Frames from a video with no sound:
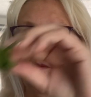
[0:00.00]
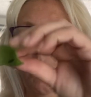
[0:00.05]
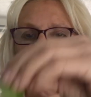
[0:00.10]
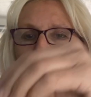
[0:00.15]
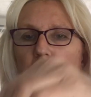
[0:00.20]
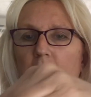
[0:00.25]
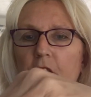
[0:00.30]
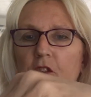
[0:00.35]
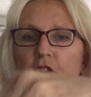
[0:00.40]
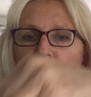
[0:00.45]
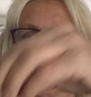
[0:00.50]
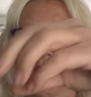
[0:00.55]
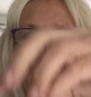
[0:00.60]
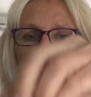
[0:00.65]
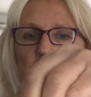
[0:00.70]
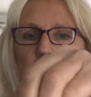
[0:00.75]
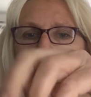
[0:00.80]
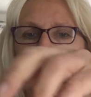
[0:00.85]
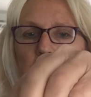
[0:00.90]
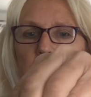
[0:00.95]
what can you
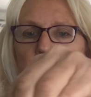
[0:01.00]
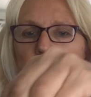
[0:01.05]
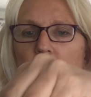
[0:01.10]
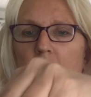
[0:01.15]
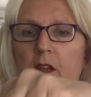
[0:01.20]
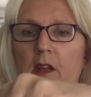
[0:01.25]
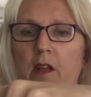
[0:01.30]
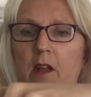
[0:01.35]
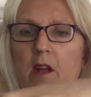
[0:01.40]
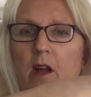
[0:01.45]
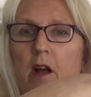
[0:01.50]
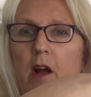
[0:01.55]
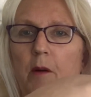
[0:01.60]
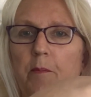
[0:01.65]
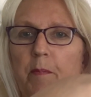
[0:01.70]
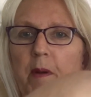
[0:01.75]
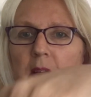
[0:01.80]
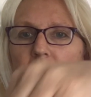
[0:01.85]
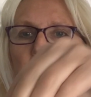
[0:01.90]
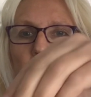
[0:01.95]
do? I'll
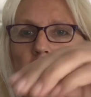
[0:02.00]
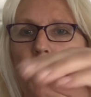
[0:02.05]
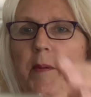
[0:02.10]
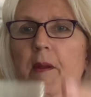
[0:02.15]
pick that up